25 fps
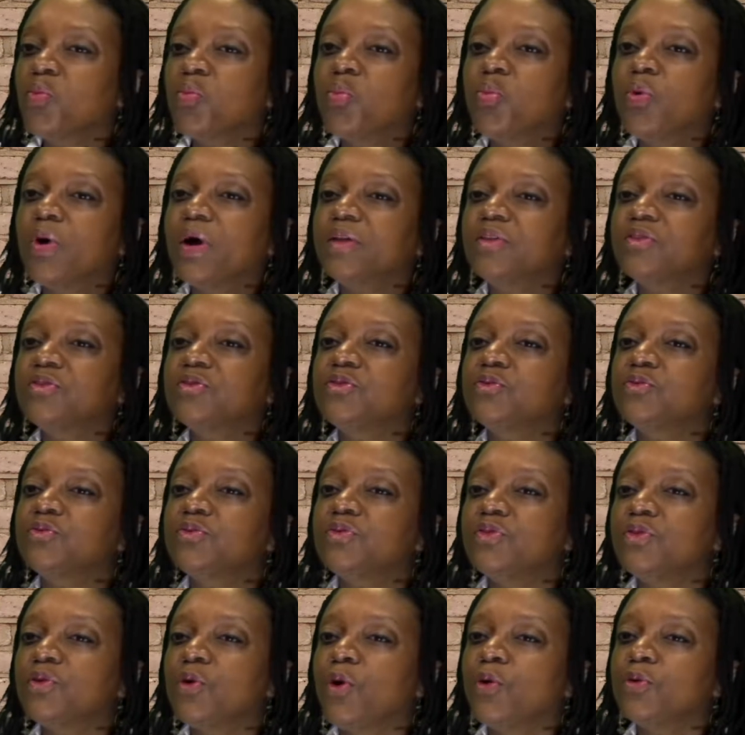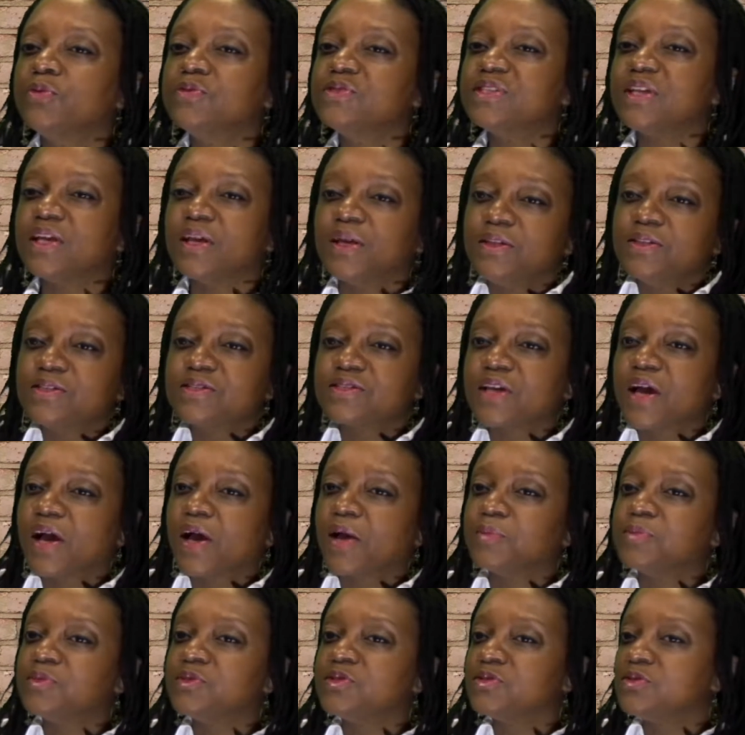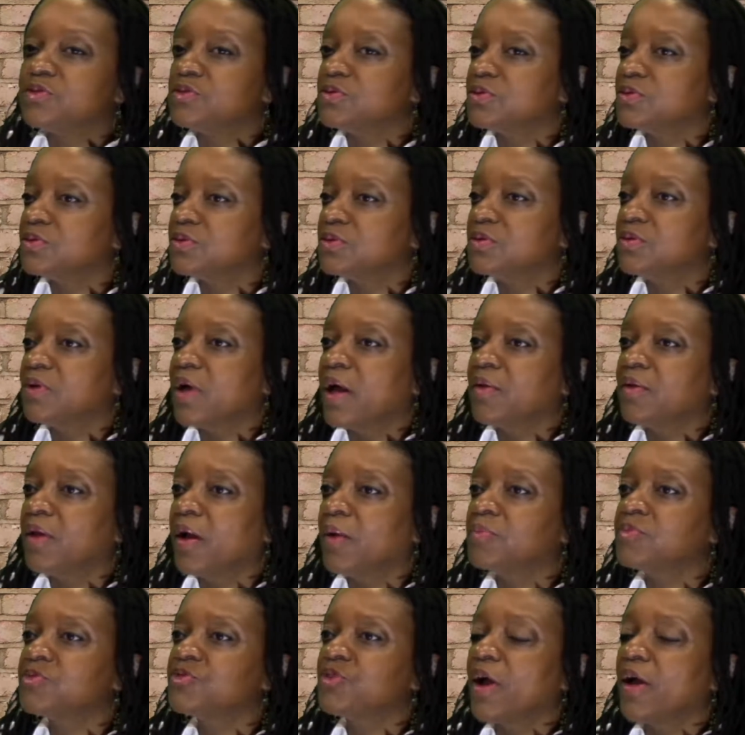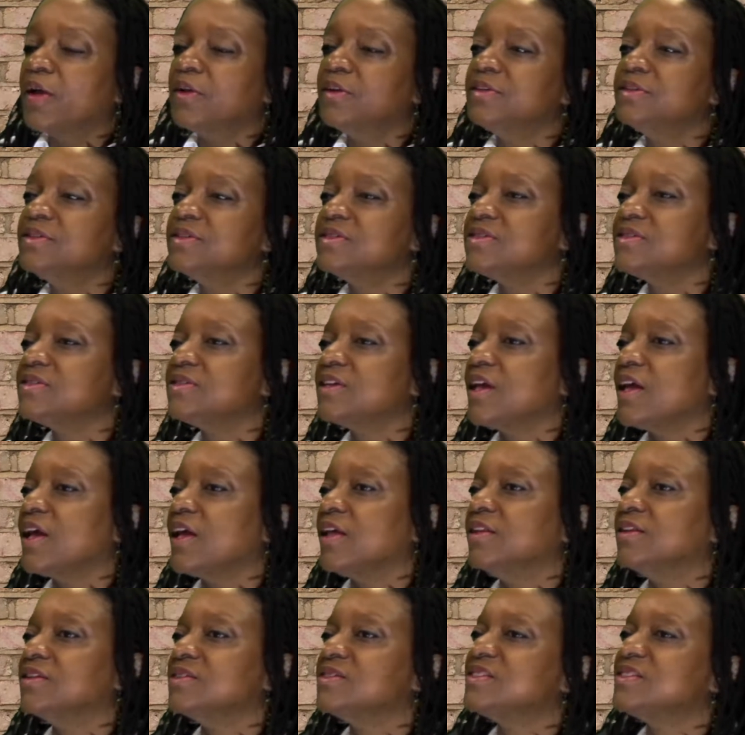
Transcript: What do those enzymes do? I'm trying to understand the